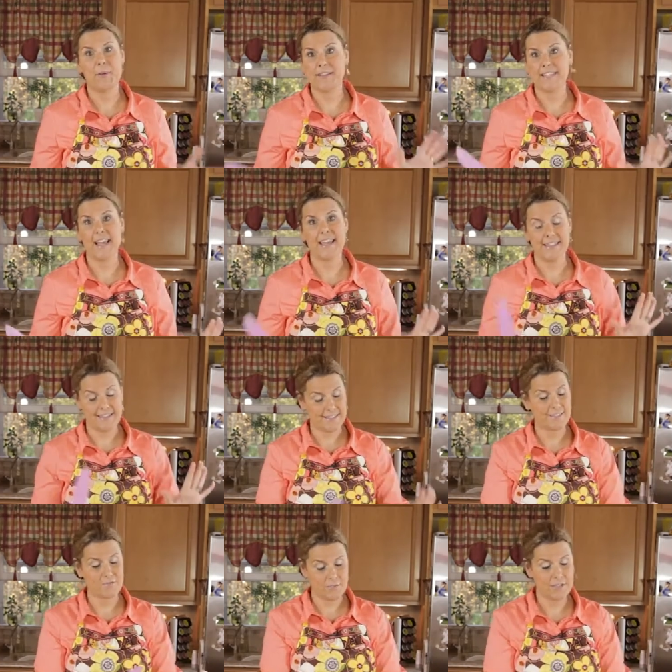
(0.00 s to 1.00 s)
I'll tell you, this
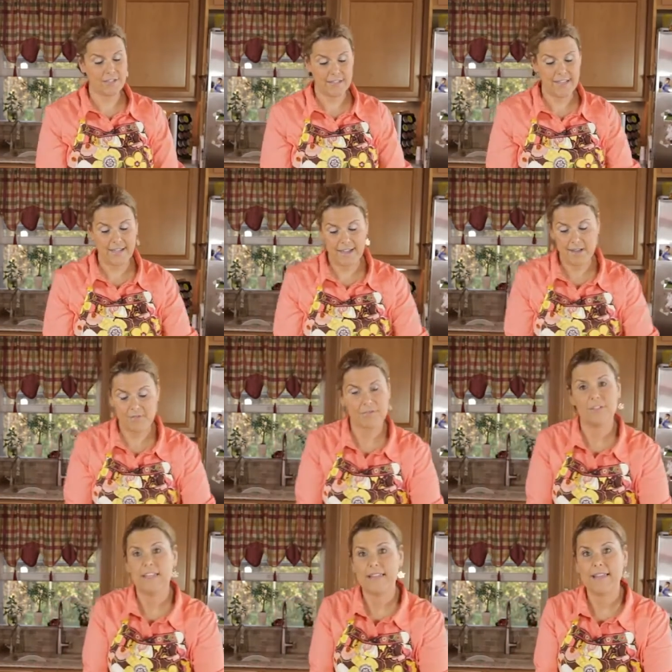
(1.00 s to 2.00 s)
is really a
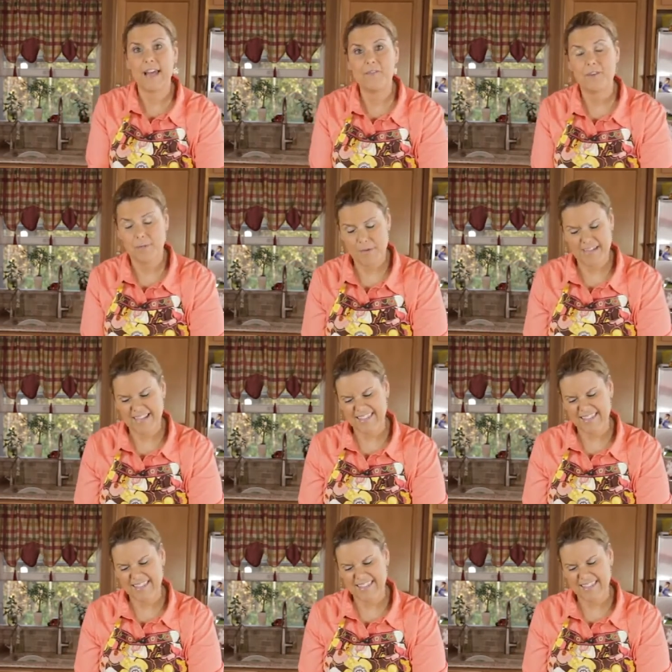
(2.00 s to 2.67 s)
lot for your money.